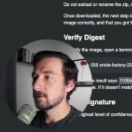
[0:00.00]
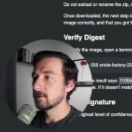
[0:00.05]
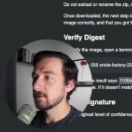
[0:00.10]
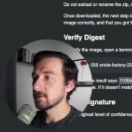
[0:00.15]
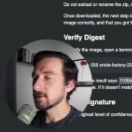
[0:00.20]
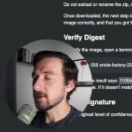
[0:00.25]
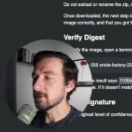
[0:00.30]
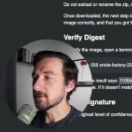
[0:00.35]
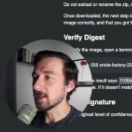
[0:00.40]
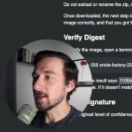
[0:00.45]

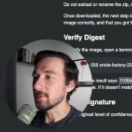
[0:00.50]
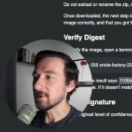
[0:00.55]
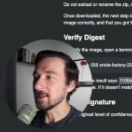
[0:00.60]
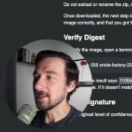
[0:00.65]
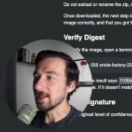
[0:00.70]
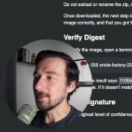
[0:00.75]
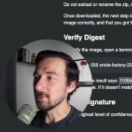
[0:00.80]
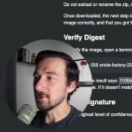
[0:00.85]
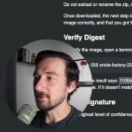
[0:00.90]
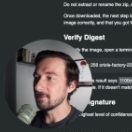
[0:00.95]
Start typing the
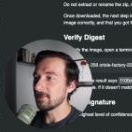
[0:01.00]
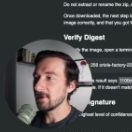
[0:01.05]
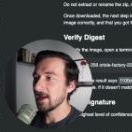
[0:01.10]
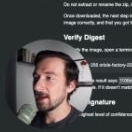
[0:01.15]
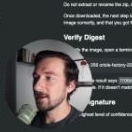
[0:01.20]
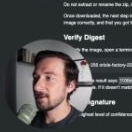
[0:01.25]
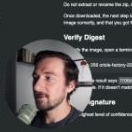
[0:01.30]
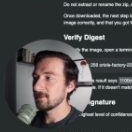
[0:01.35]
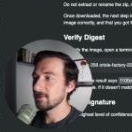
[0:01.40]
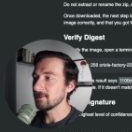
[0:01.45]
name of the
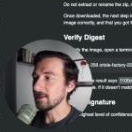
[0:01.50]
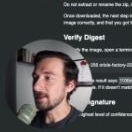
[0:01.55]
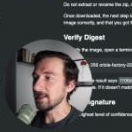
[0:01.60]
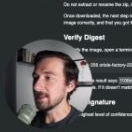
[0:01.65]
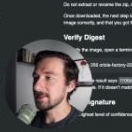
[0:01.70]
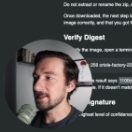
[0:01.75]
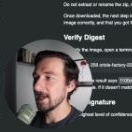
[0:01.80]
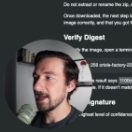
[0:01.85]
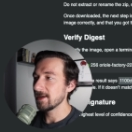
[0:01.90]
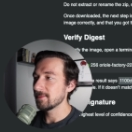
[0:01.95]
file and
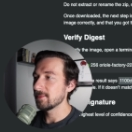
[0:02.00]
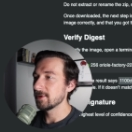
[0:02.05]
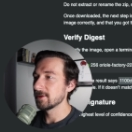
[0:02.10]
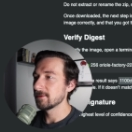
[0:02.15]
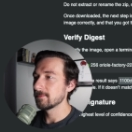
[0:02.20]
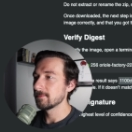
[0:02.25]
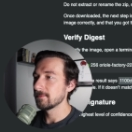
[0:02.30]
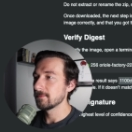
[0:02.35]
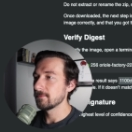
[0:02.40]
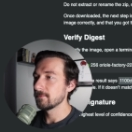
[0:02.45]
hit tab
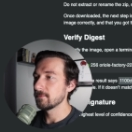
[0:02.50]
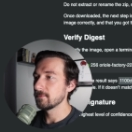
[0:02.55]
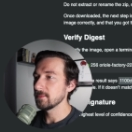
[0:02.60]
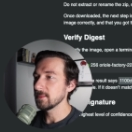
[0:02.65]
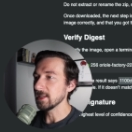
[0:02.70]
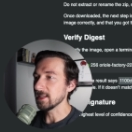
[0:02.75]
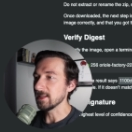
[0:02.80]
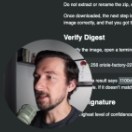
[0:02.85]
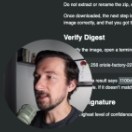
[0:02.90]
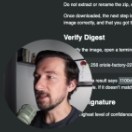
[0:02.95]

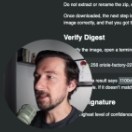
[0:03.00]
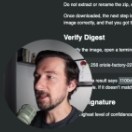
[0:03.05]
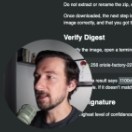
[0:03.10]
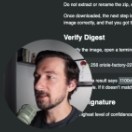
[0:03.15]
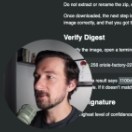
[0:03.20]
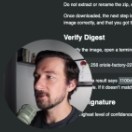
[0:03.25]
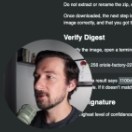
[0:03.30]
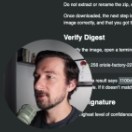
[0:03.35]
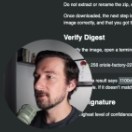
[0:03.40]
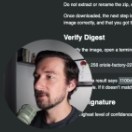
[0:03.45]
and then hit
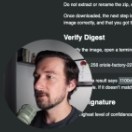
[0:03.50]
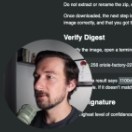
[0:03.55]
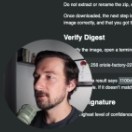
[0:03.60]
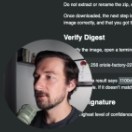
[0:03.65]
enter.